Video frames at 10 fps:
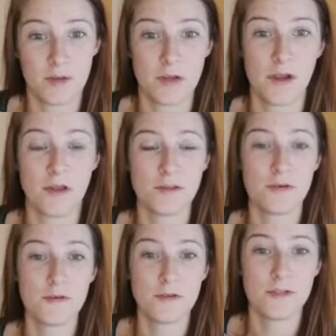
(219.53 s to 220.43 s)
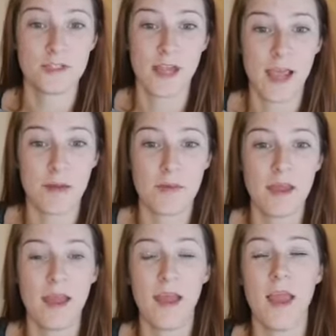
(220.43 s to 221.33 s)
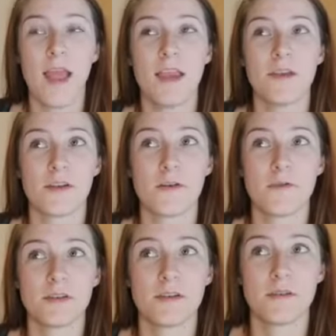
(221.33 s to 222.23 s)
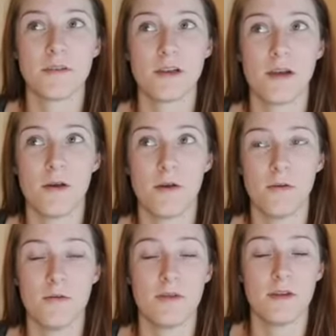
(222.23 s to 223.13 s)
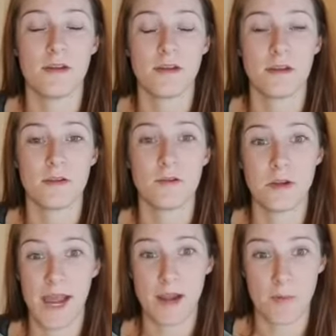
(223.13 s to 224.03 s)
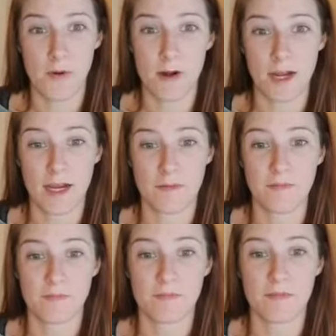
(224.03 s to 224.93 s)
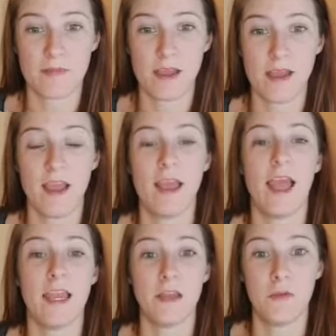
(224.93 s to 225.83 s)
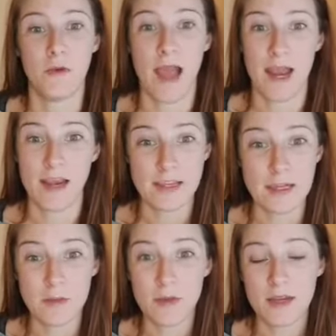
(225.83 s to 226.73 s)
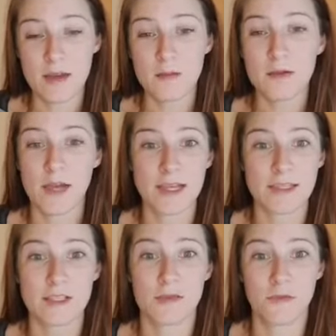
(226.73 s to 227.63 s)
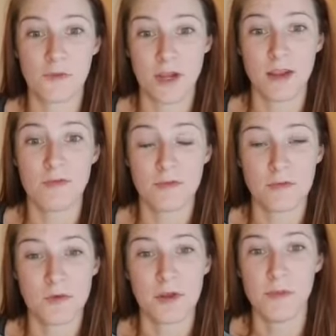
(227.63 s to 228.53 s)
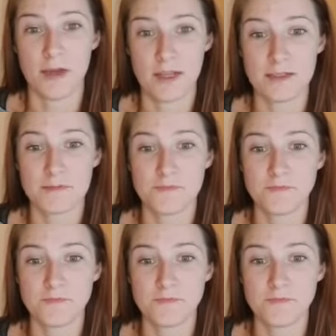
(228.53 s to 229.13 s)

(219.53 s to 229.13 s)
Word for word: You go to the orders tab and you're going to click on create a party and you will add it to your PWS. It's free for three months.